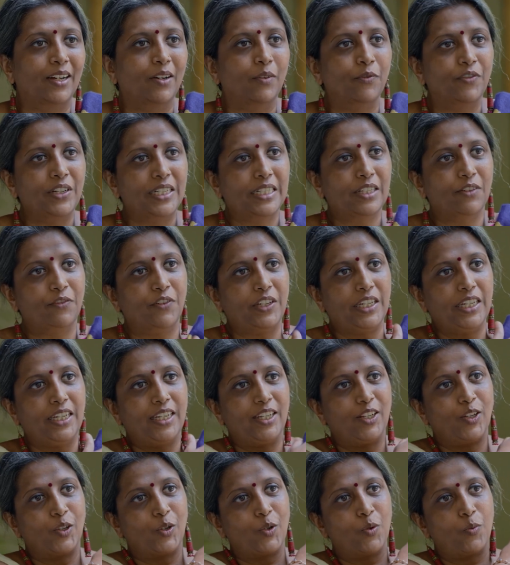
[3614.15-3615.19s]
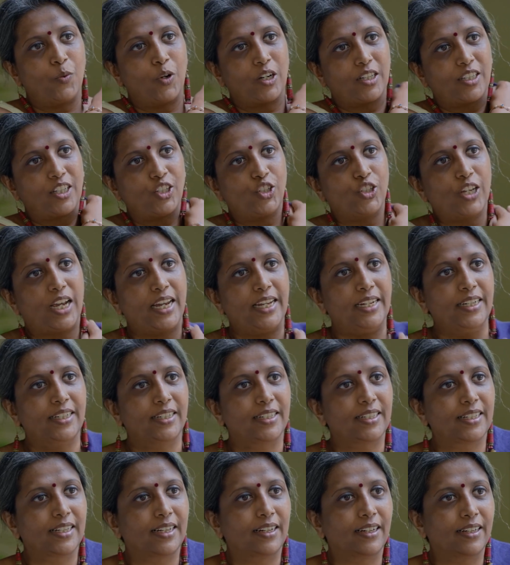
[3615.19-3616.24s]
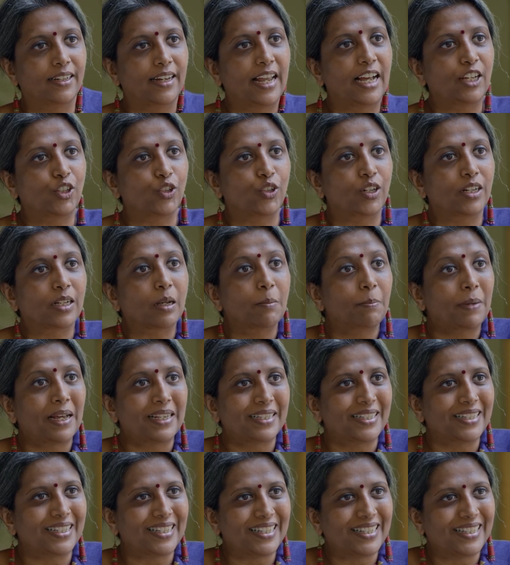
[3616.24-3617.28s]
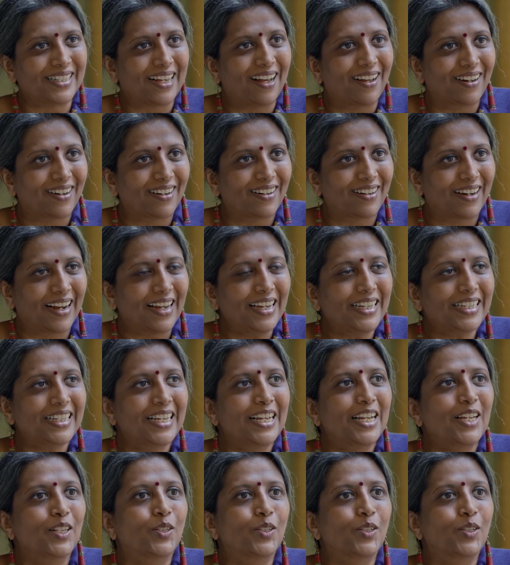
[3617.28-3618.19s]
vis-a-vis what the child's natural capacities are. Right.